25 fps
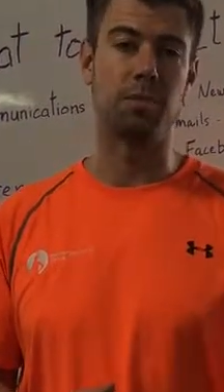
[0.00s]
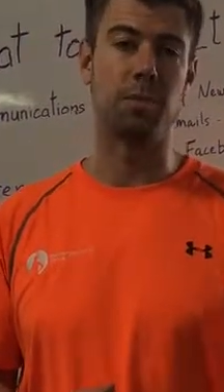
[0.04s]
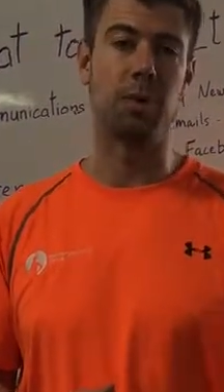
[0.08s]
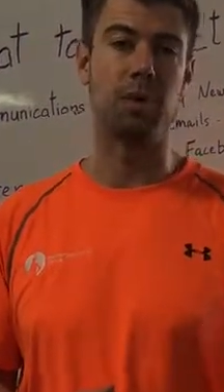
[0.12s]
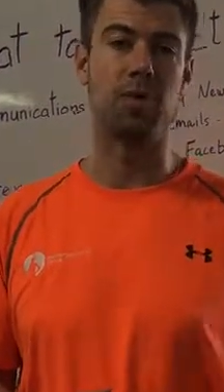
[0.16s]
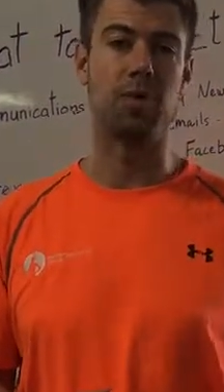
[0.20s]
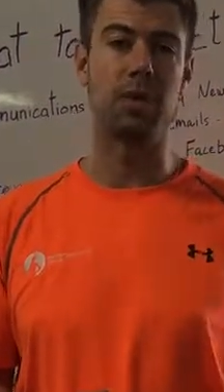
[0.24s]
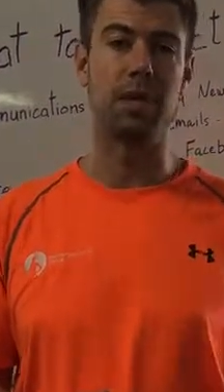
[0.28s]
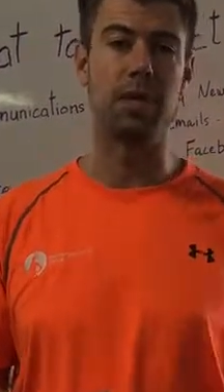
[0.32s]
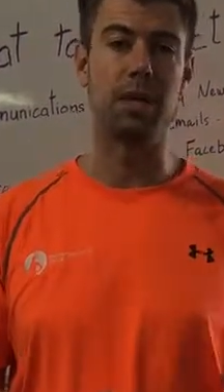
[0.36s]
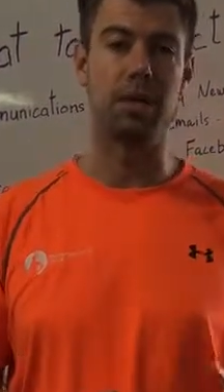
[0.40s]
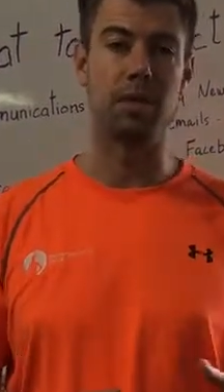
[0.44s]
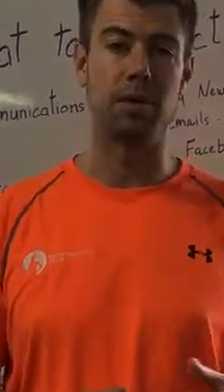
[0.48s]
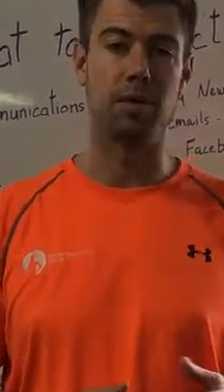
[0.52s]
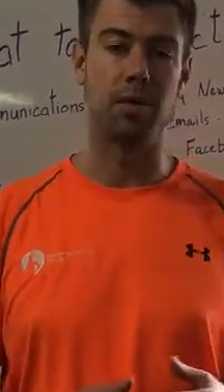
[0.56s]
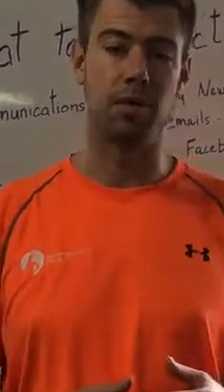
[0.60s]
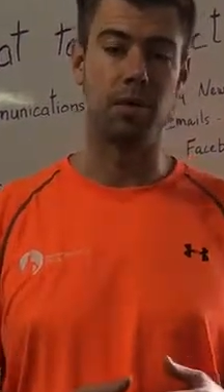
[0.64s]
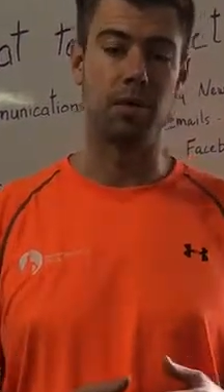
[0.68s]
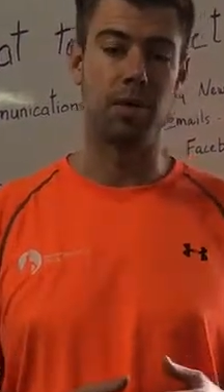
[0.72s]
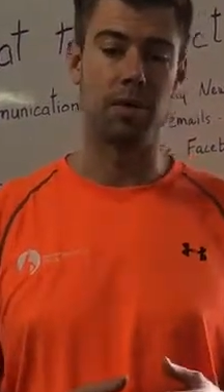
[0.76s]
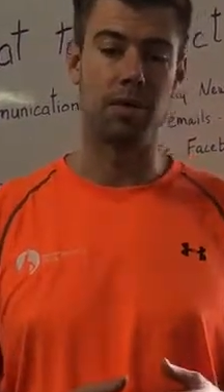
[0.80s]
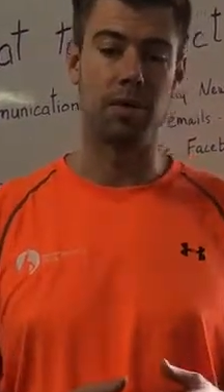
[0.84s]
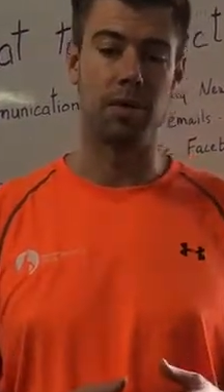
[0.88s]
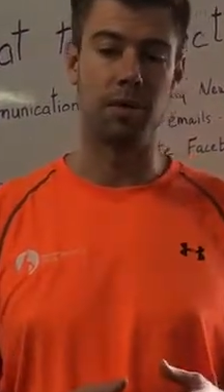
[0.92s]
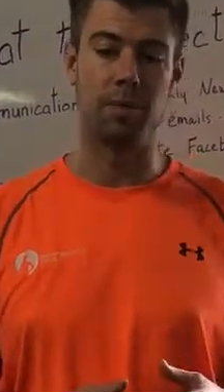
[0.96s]
But really
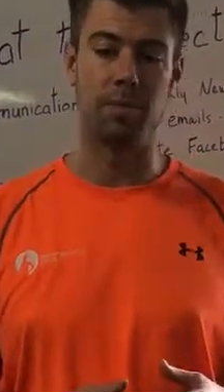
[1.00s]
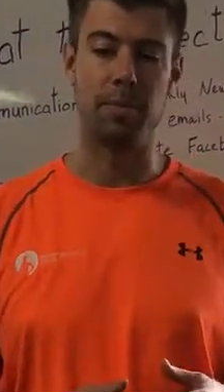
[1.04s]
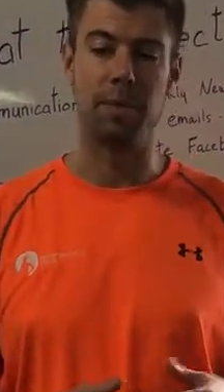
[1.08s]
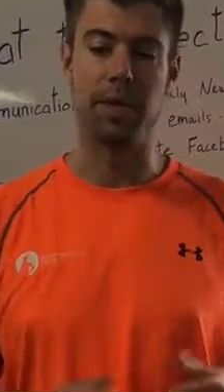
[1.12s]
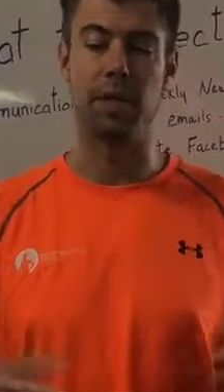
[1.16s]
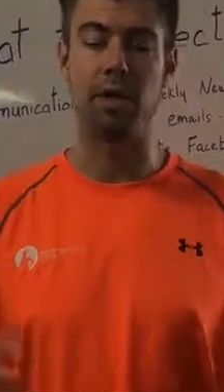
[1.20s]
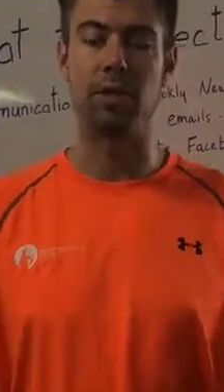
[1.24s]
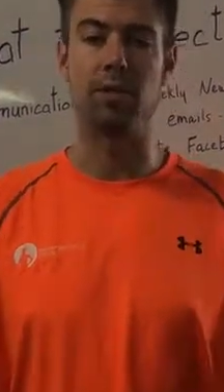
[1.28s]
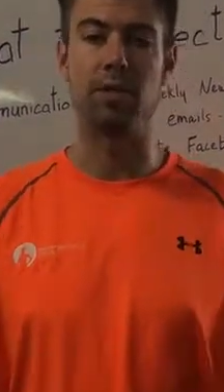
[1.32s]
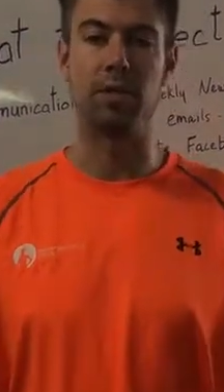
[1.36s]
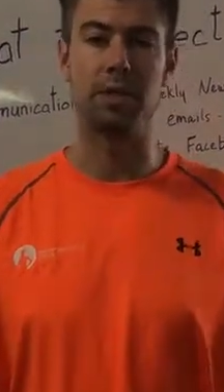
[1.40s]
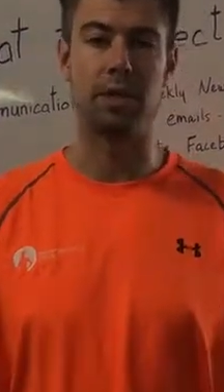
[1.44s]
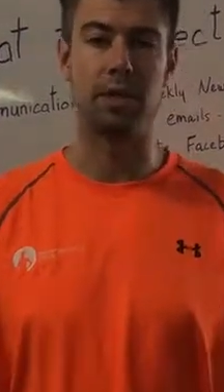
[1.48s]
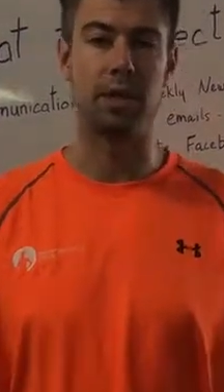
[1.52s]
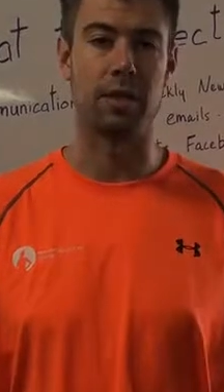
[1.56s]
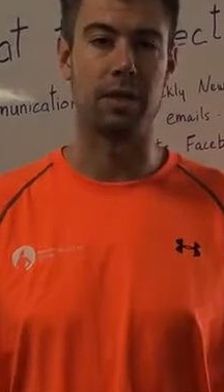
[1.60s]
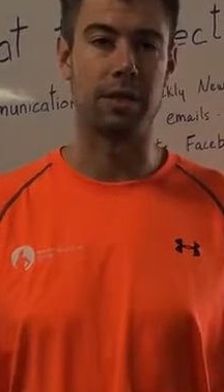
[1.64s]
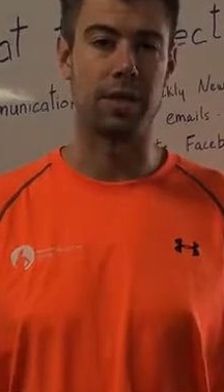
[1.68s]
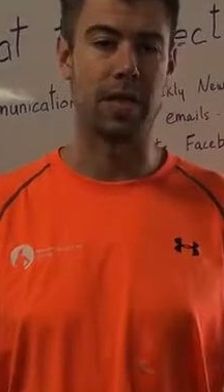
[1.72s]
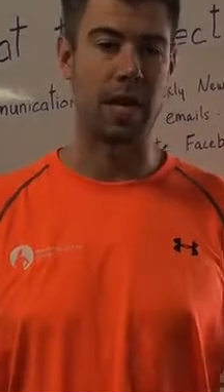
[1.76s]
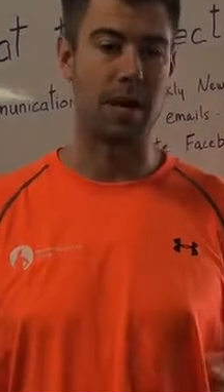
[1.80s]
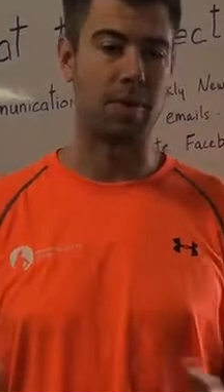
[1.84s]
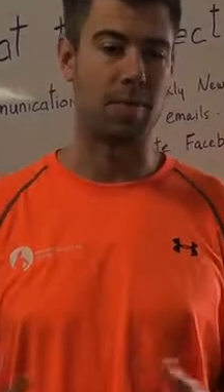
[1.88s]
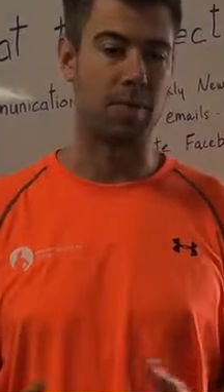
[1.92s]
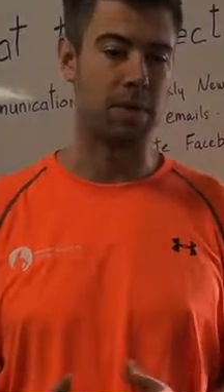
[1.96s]
the bigger results
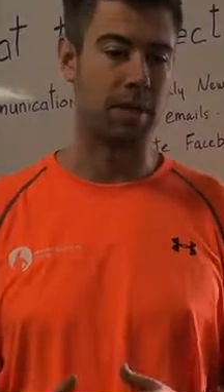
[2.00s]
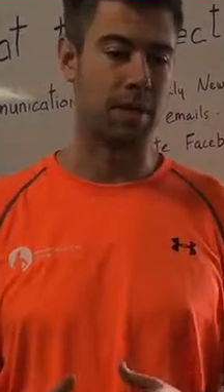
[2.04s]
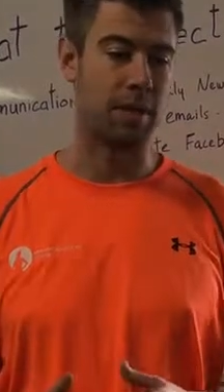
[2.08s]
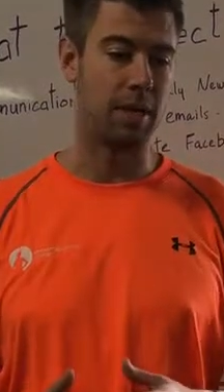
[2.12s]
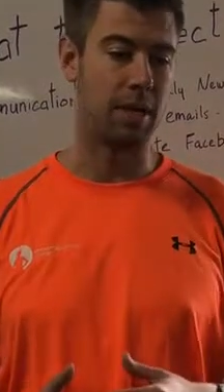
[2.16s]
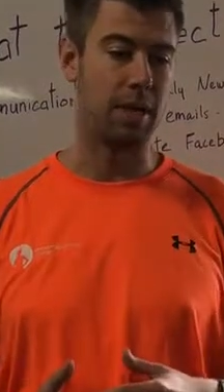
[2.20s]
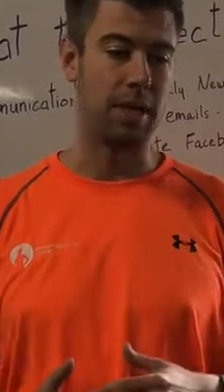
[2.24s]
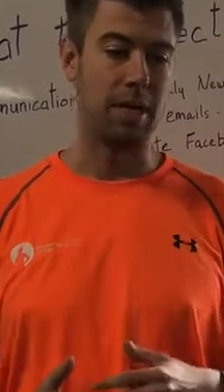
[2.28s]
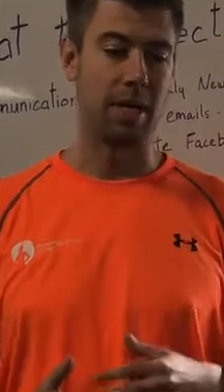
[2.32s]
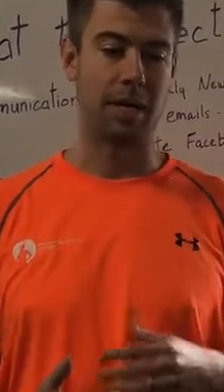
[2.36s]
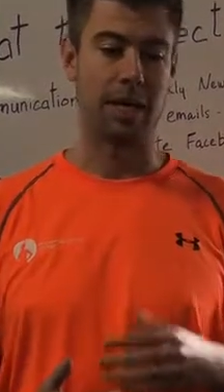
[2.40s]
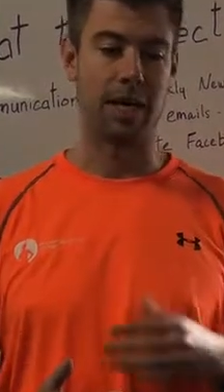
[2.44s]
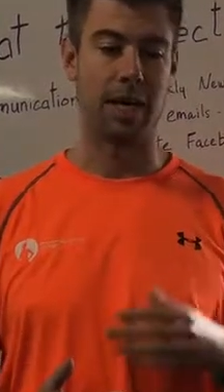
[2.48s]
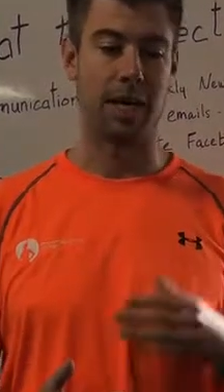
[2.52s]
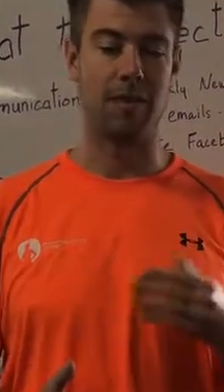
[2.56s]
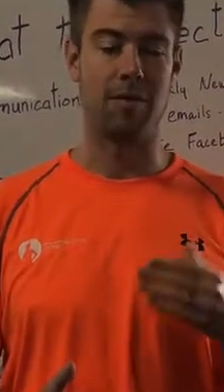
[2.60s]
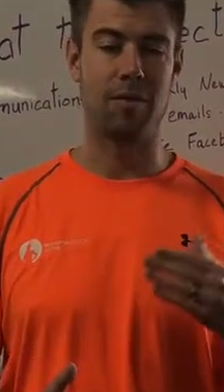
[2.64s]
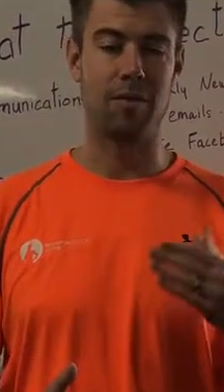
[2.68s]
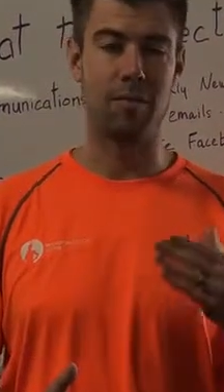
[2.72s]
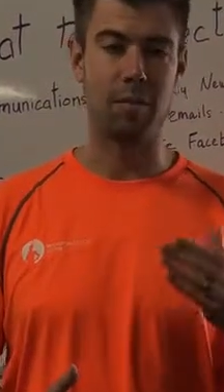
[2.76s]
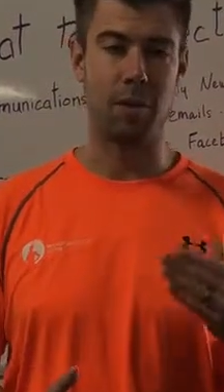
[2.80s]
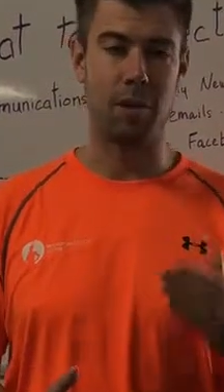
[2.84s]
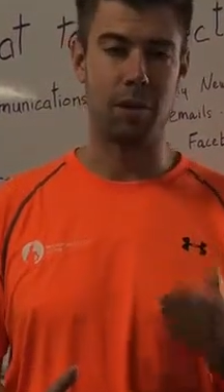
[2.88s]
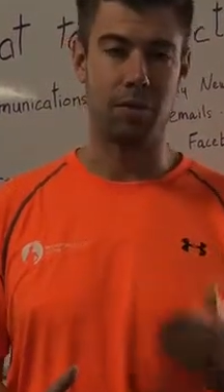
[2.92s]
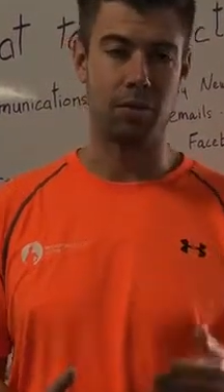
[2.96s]
happen kind
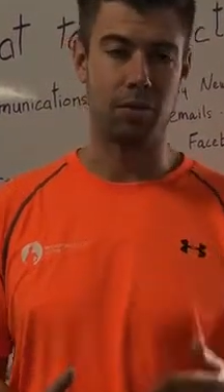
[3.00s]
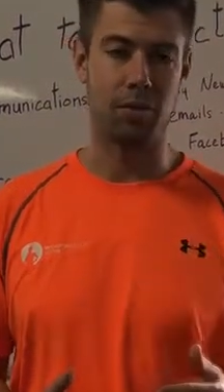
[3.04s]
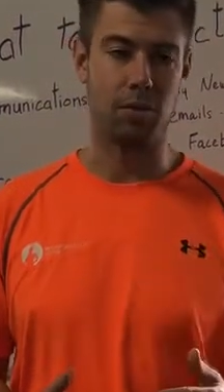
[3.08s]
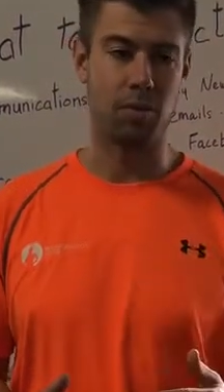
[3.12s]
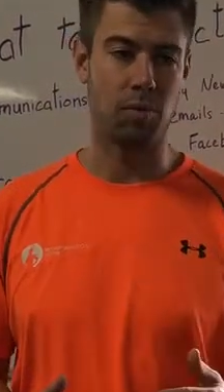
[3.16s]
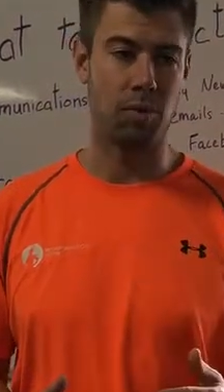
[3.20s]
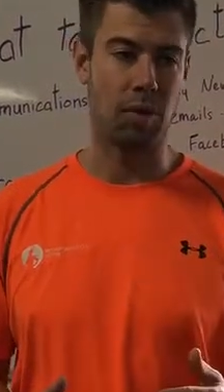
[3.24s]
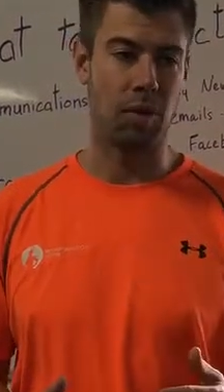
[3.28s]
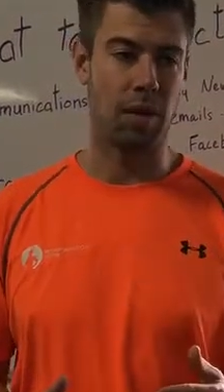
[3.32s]
of